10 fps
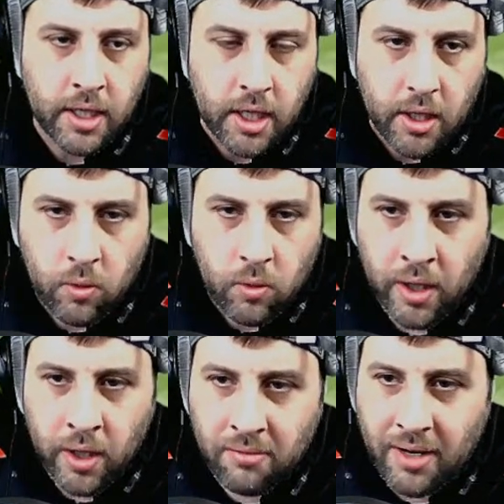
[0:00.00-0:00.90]
we are
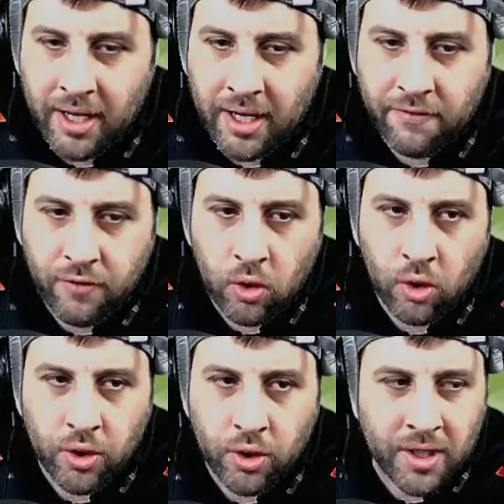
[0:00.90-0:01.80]
ready for
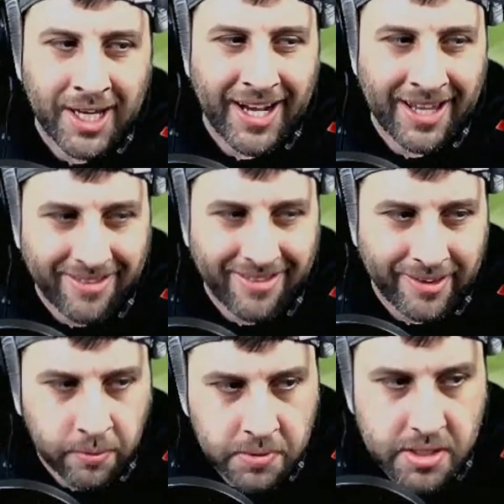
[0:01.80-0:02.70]
the
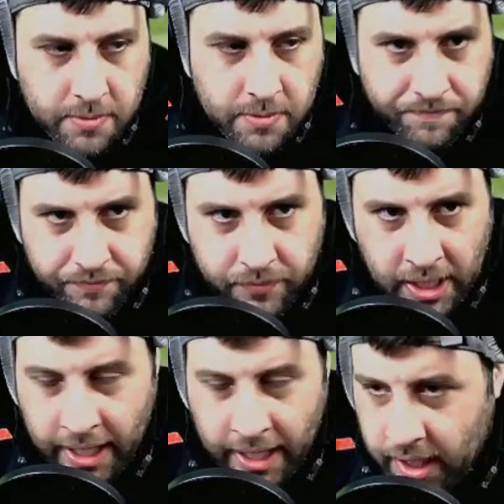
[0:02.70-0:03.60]
anthems. And
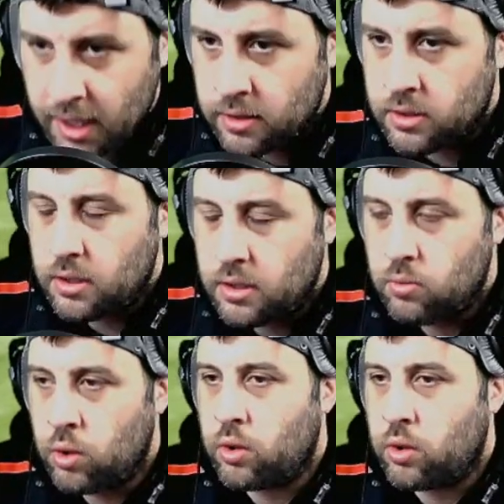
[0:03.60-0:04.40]
England will go